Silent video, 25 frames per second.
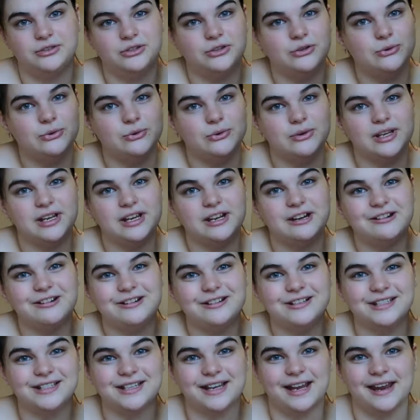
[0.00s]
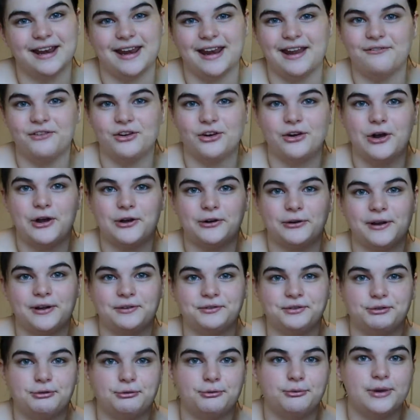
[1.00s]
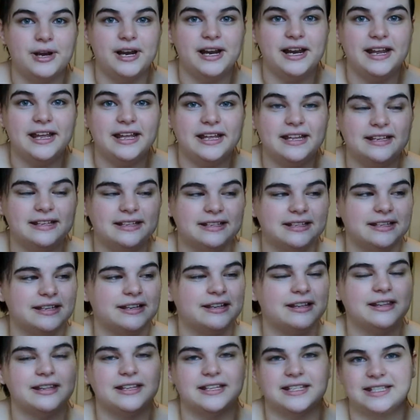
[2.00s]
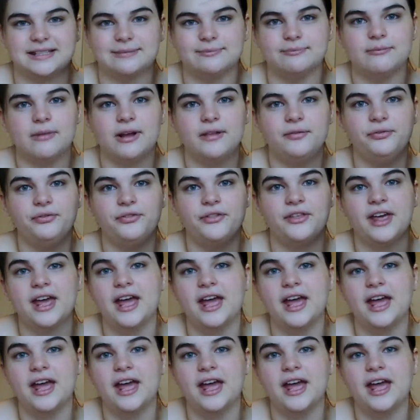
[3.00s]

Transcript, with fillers: two years and I never got around to reading it until this month.